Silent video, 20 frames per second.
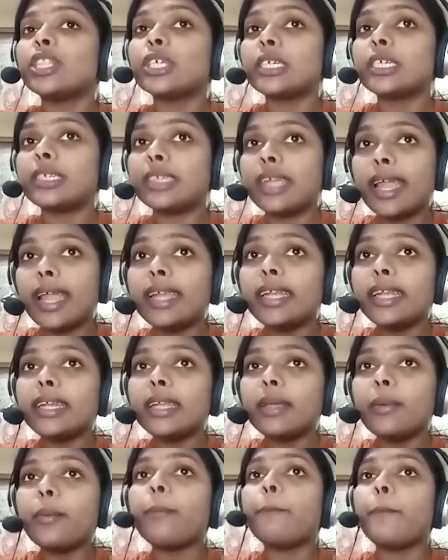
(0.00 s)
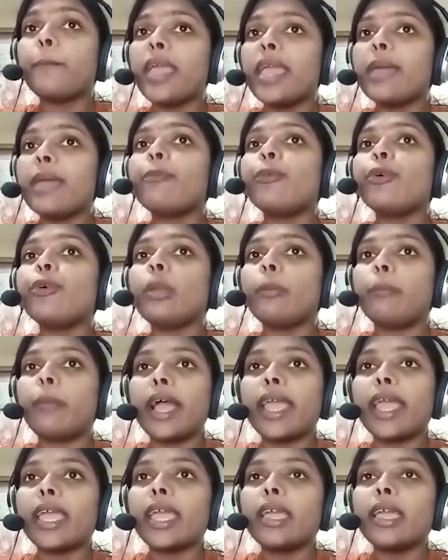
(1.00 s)
the rent payable
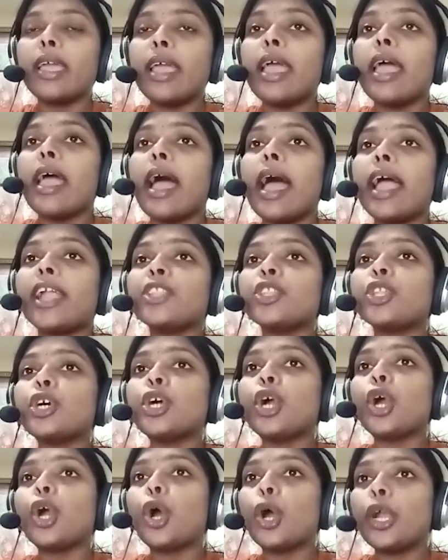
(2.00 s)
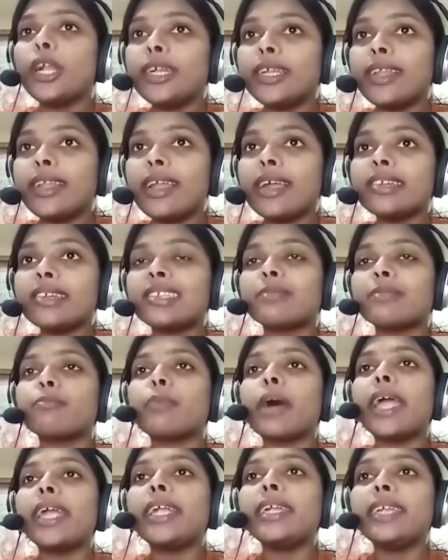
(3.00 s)
by and the contracts
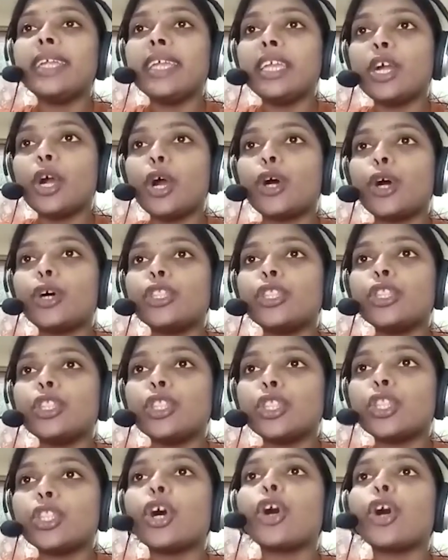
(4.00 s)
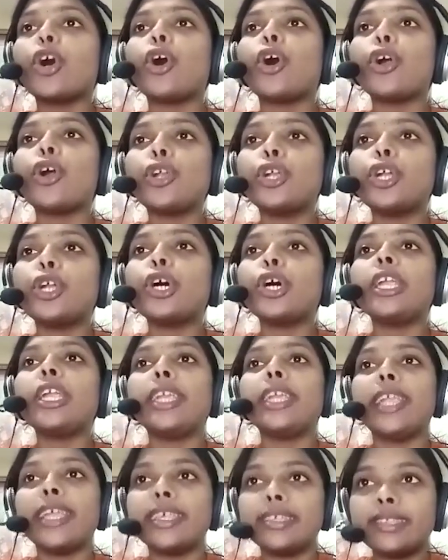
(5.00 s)
binding on the under
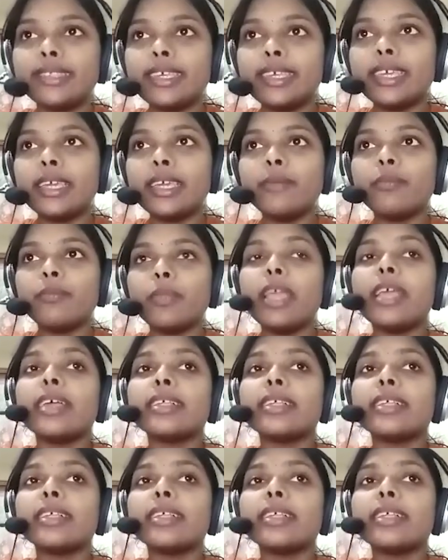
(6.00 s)
lessee